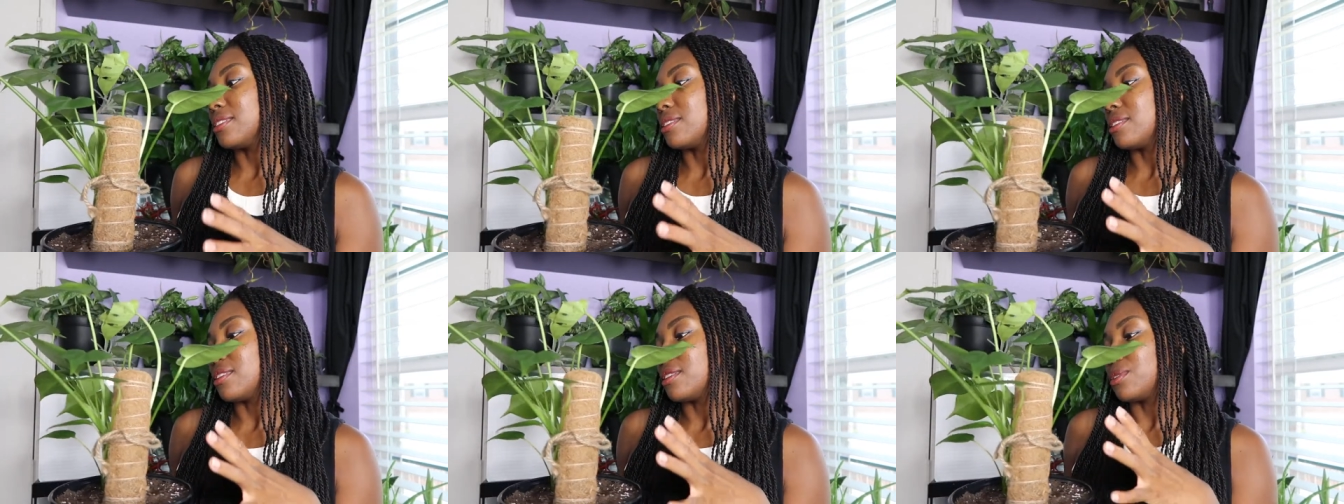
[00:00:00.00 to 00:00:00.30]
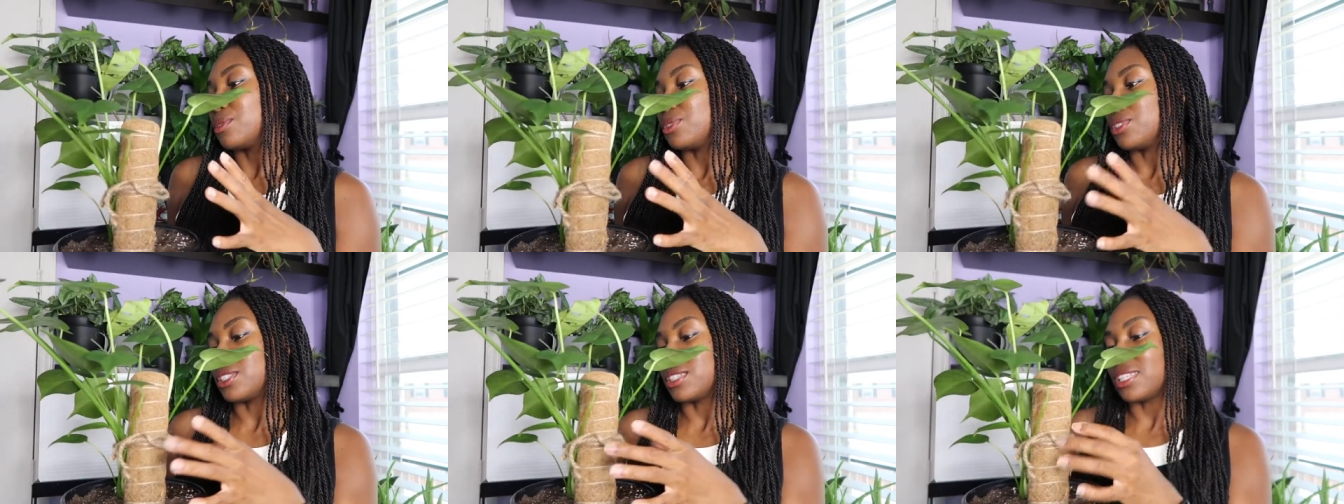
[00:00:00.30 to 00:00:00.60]

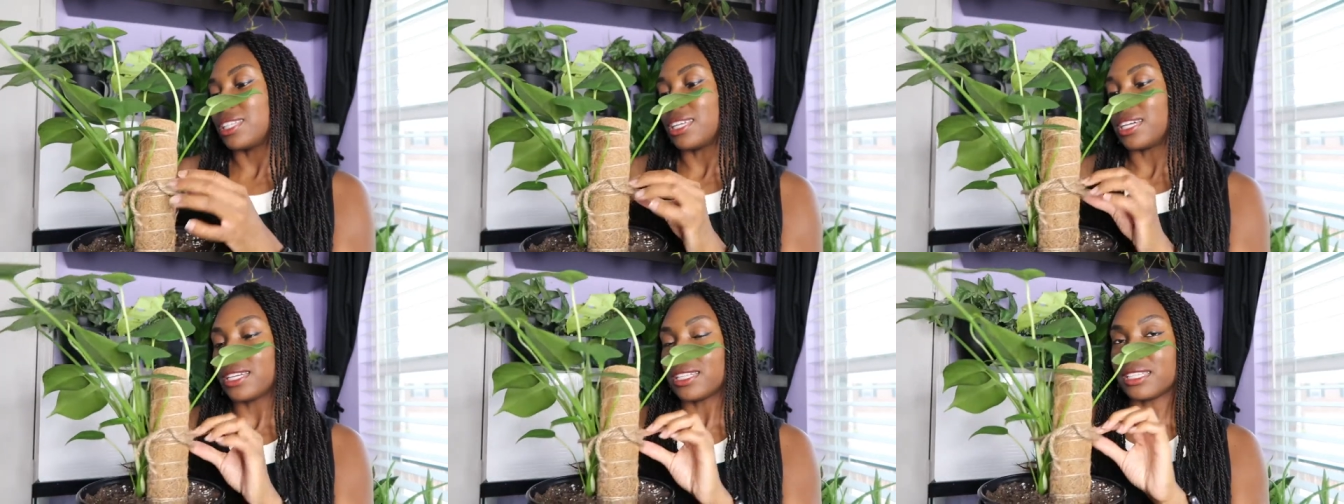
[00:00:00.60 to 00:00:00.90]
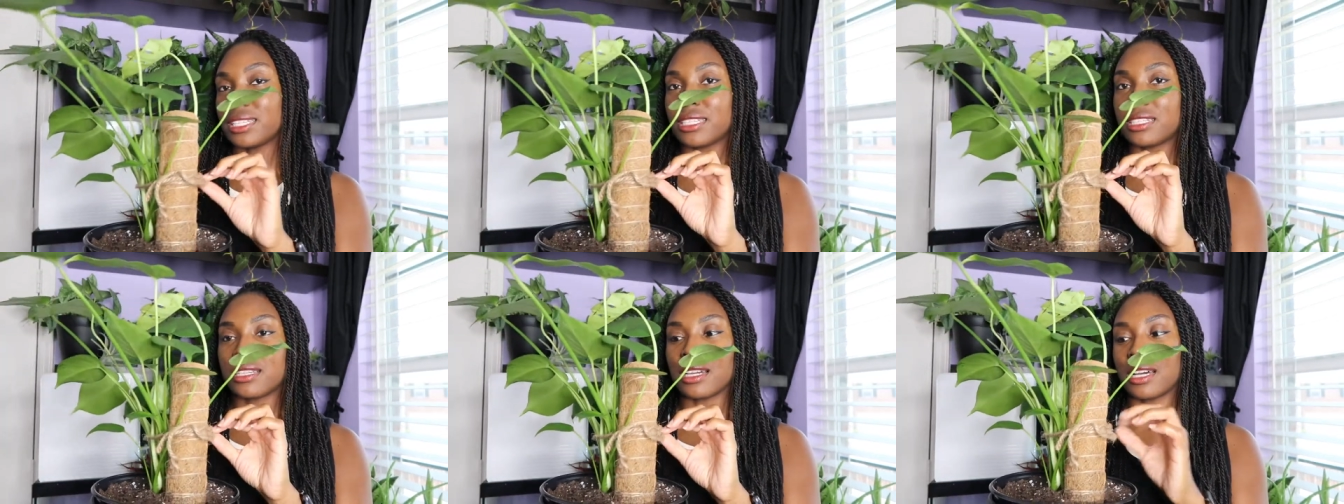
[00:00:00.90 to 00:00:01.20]
So just
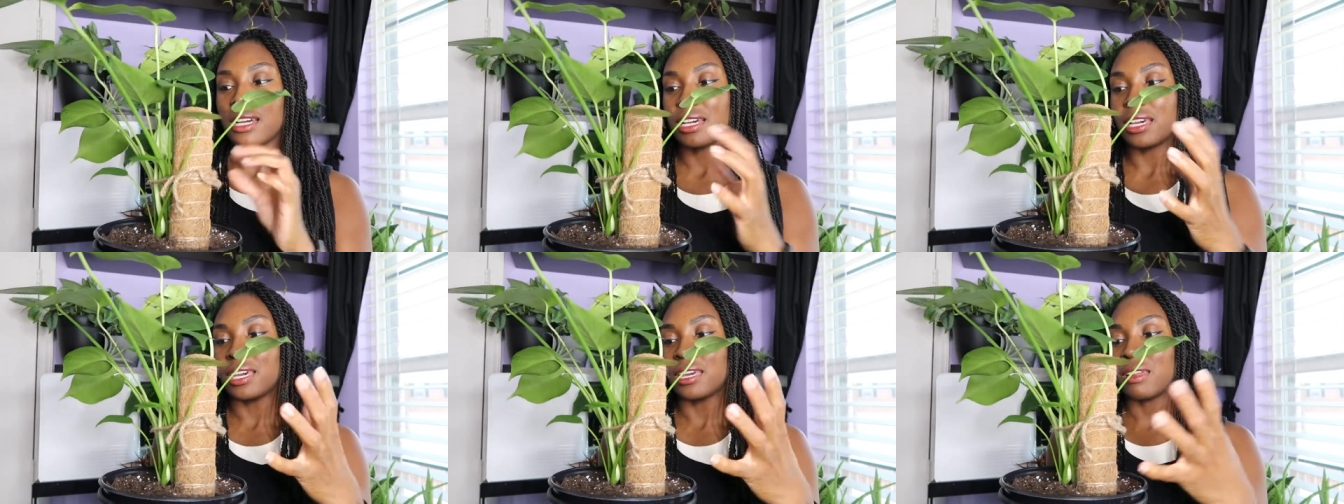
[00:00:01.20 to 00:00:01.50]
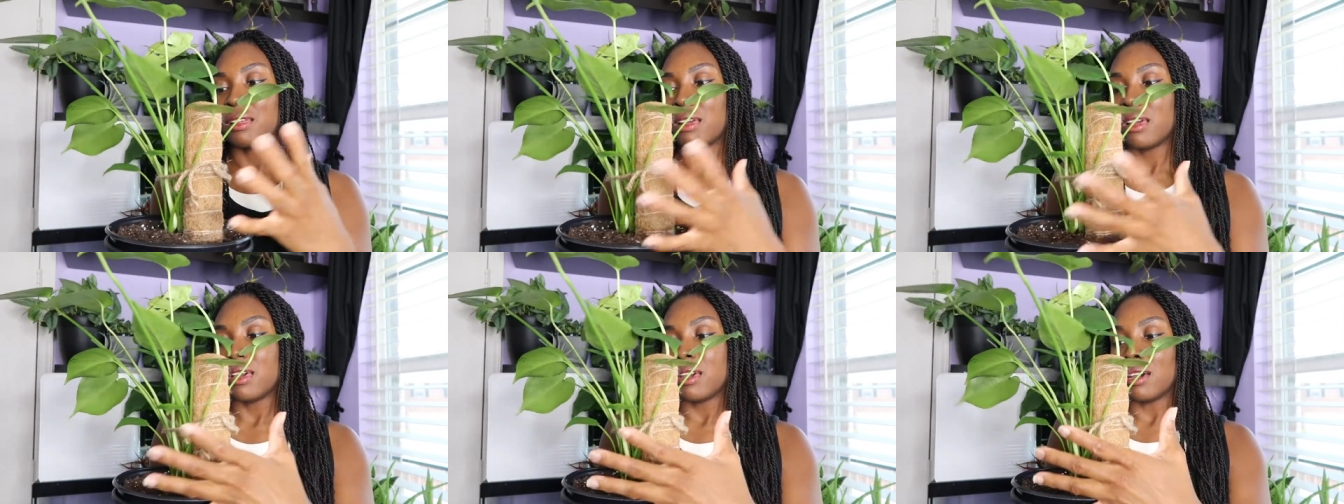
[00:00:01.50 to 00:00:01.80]
lightly
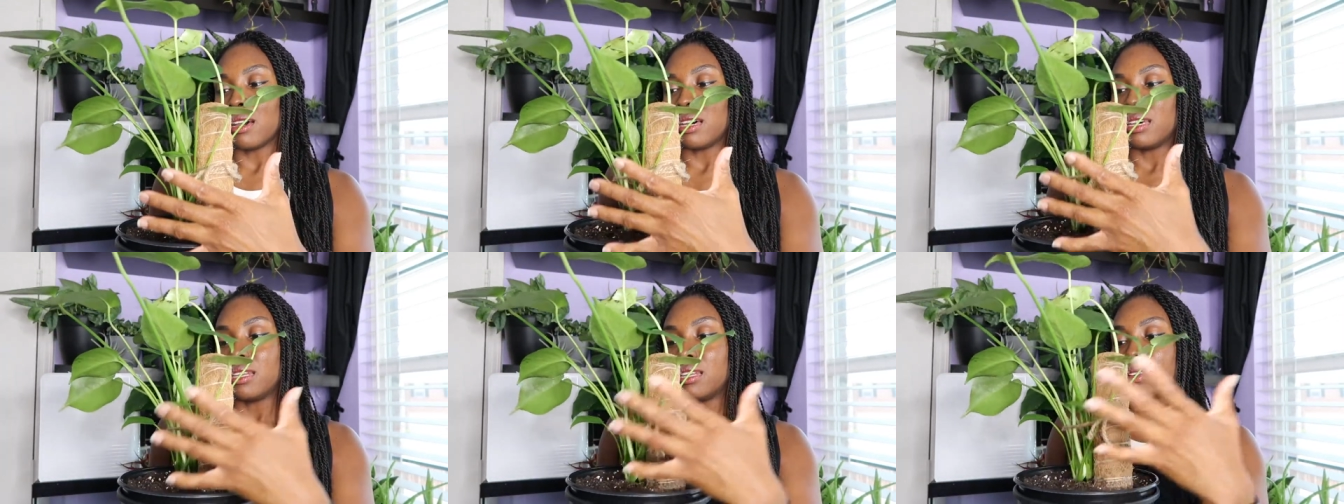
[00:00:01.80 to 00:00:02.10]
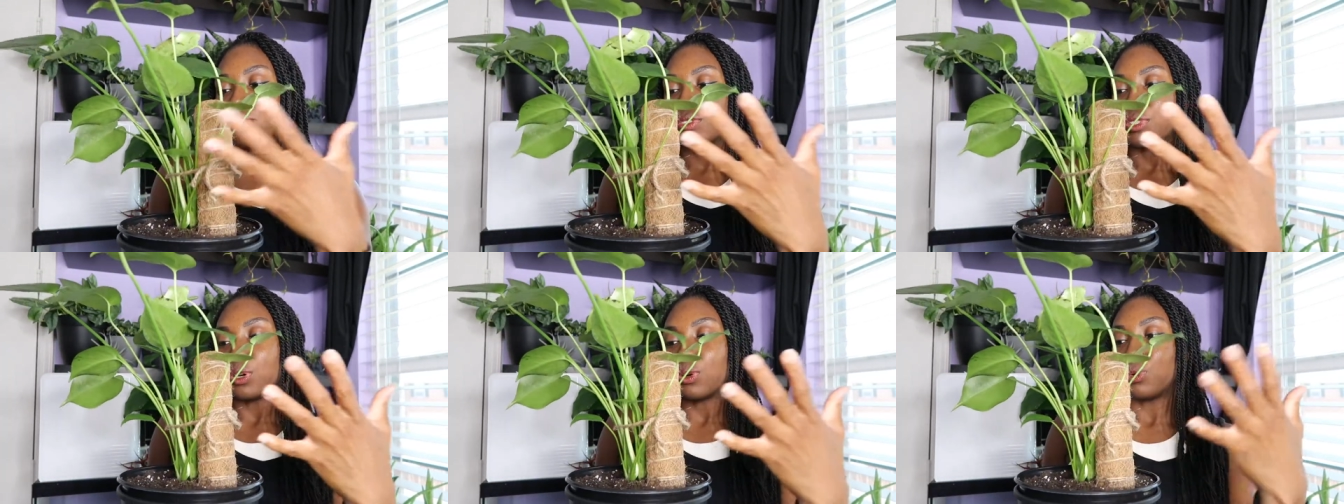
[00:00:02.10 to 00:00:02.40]
tied
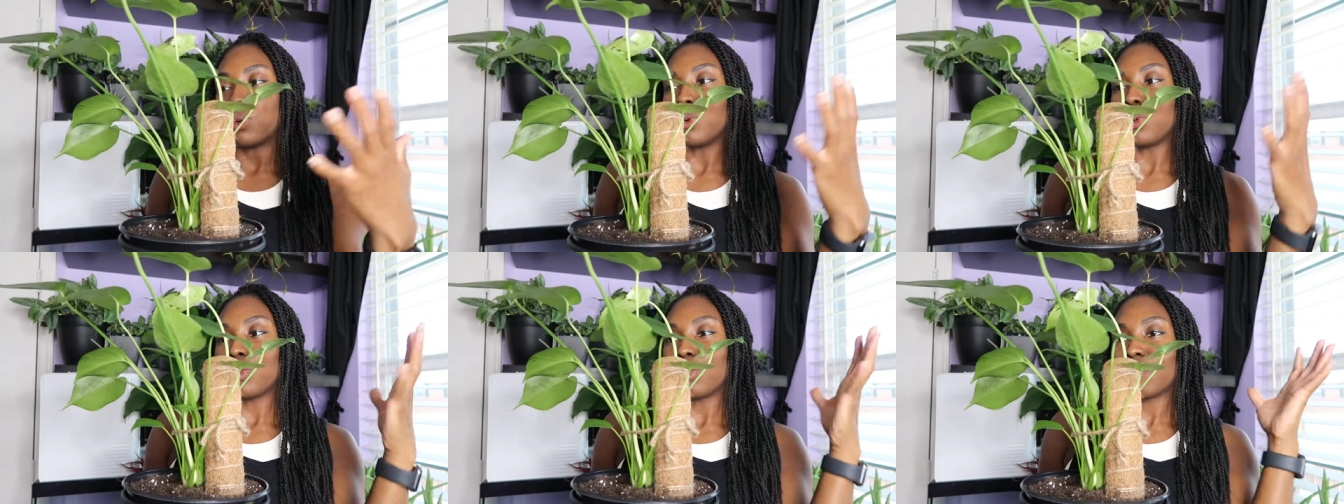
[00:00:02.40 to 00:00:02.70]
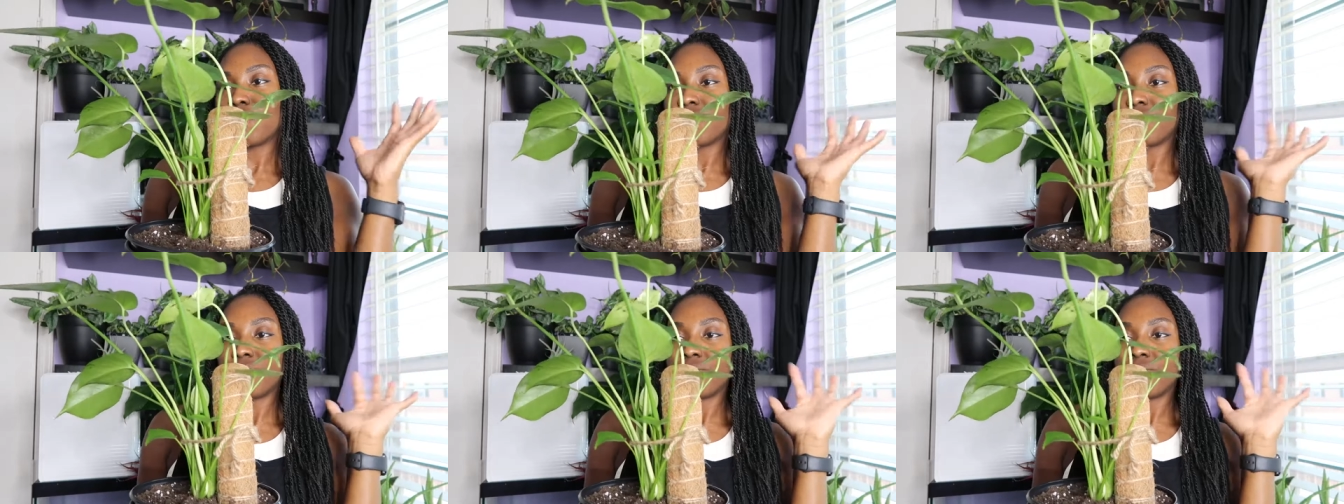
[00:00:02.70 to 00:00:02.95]
enough to hold